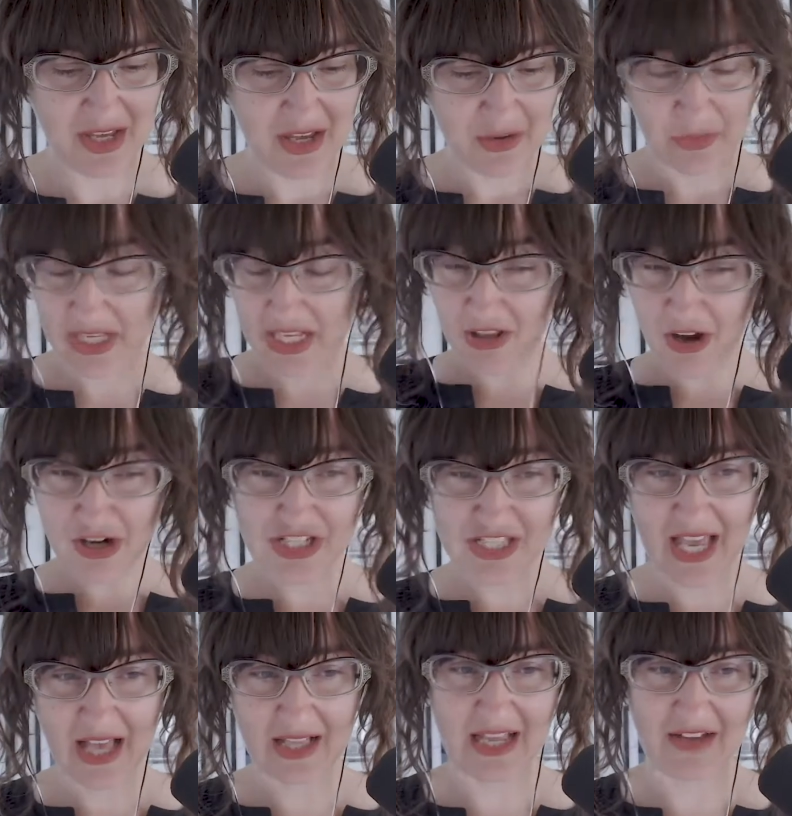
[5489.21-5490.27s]
really large
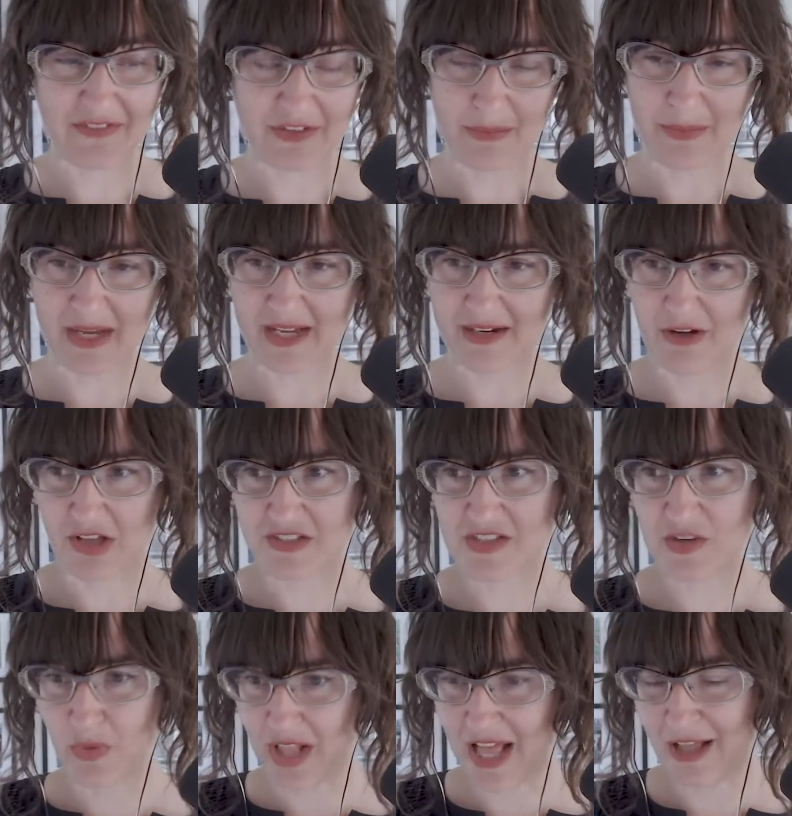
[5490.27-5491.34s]
scale level but also
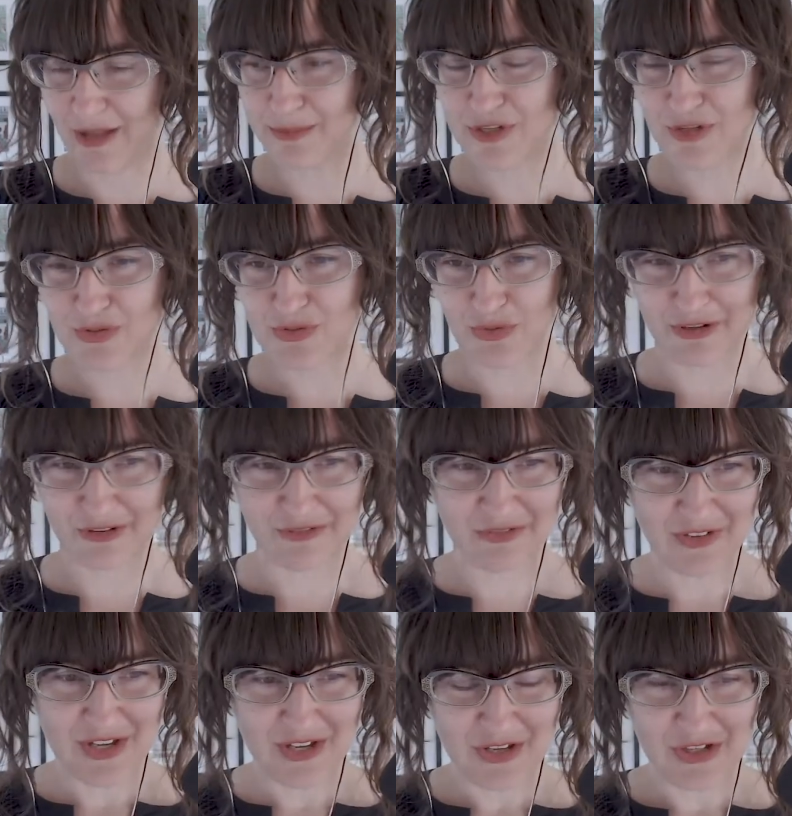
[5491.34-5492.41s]
will help to sort of
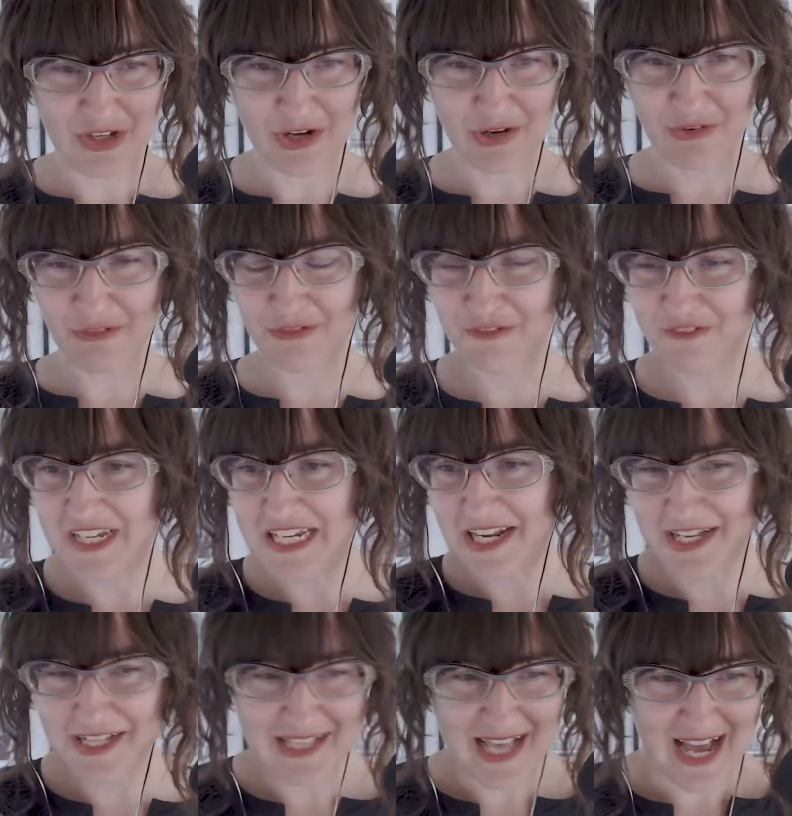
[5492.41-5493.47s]
you know, feed
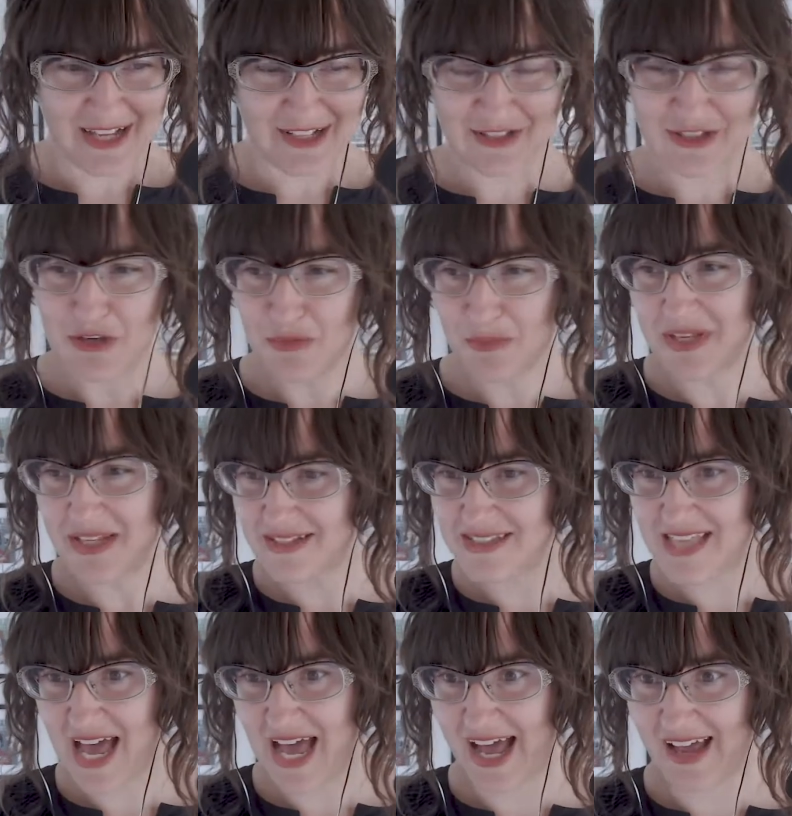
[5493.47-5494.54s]
us as humans
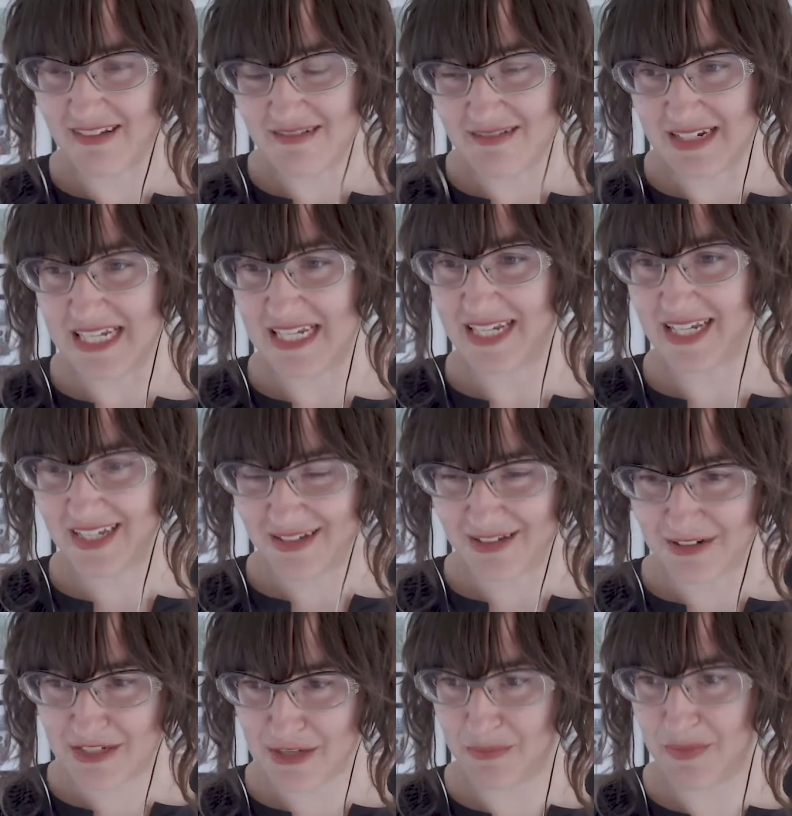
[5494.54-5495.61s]
that
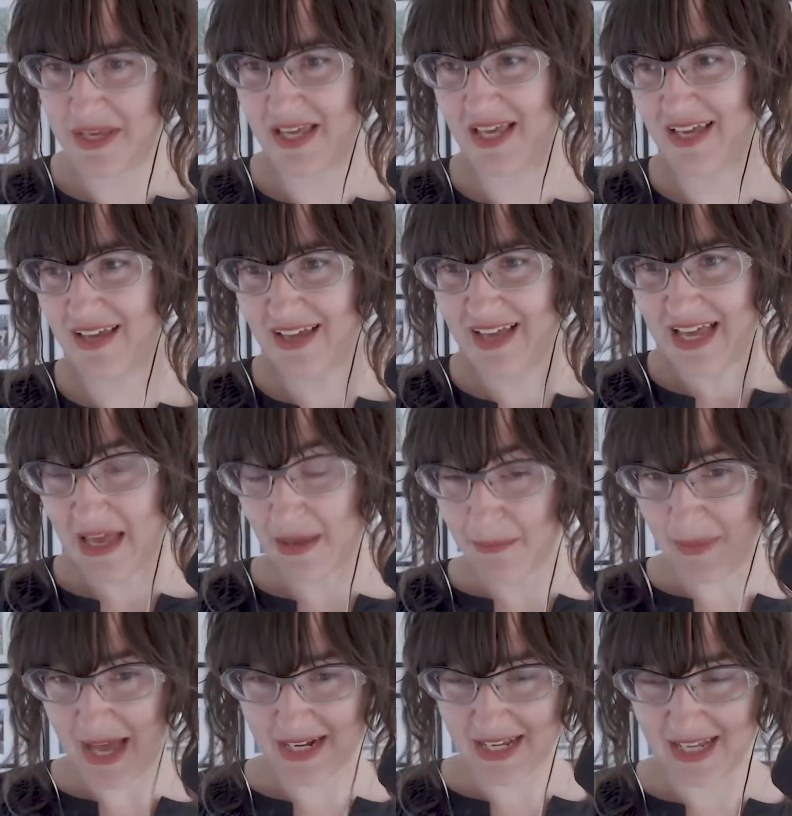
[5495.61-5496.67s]
need to be
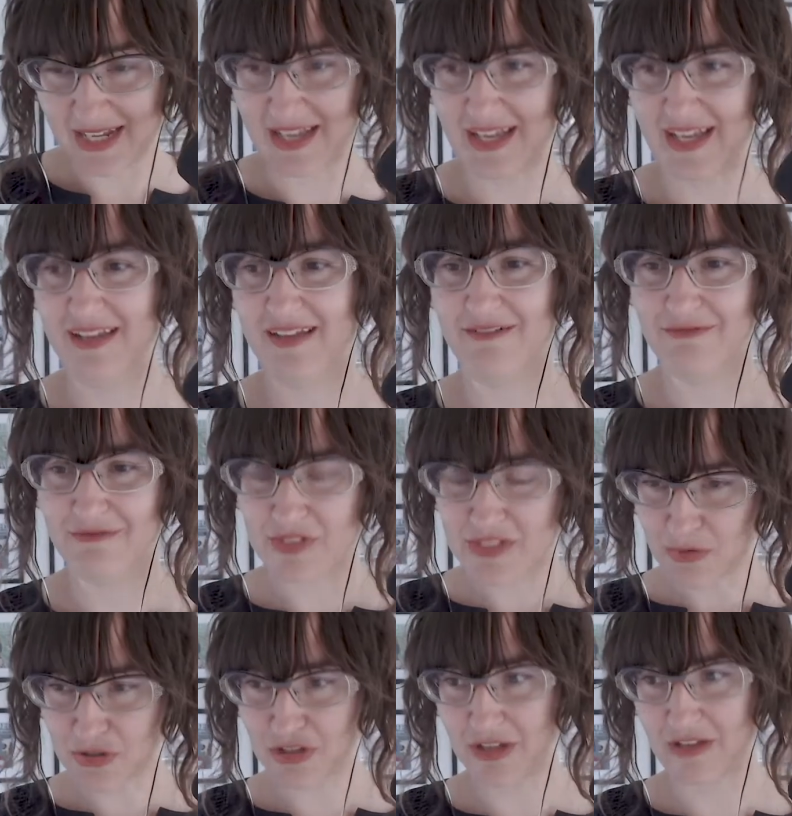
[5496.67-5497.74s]
embedded in
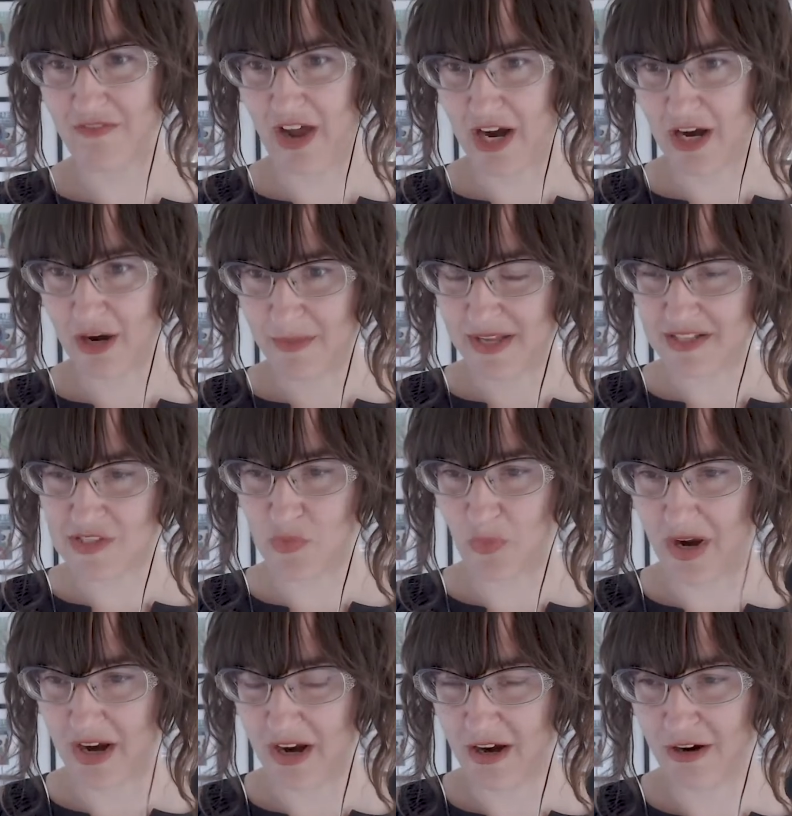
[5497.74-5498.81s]
social environments
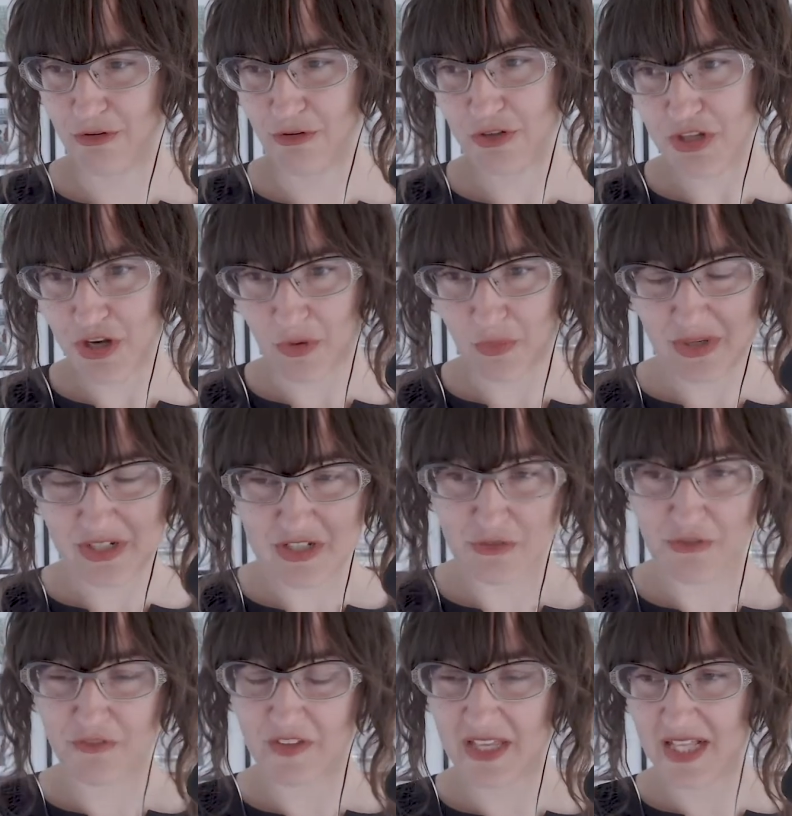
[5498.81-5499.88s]
where, you know, we do
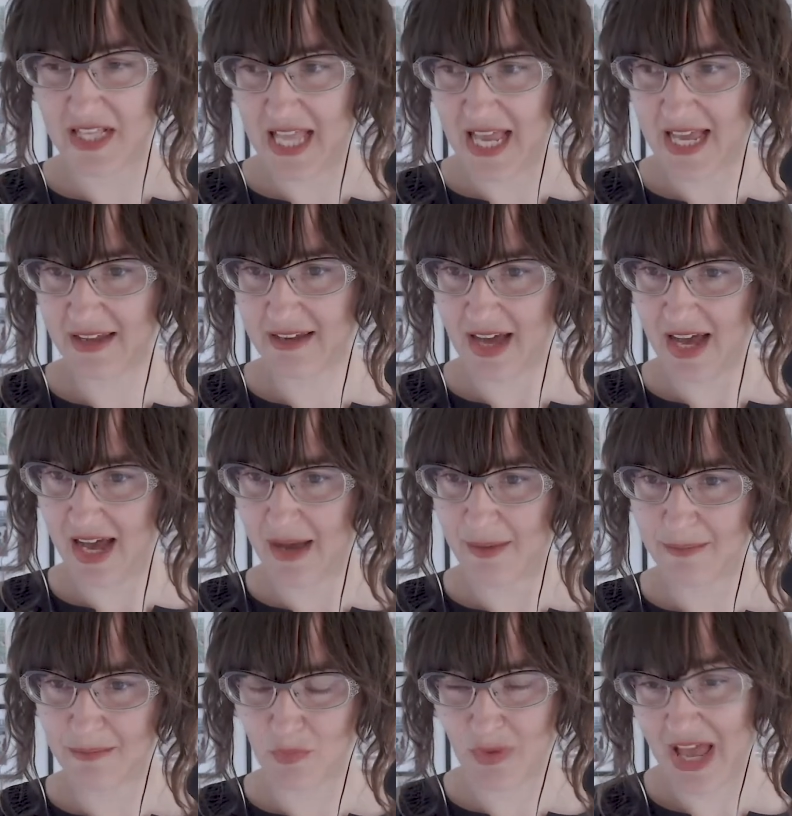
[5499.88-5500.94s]
feel like
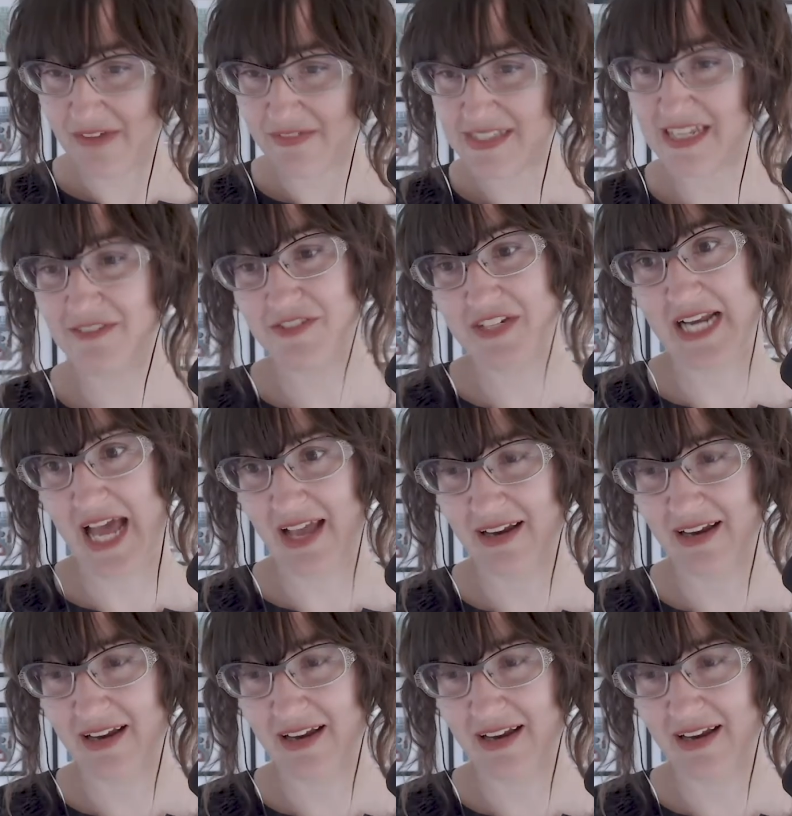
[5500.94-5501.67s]
um, we have a safety net.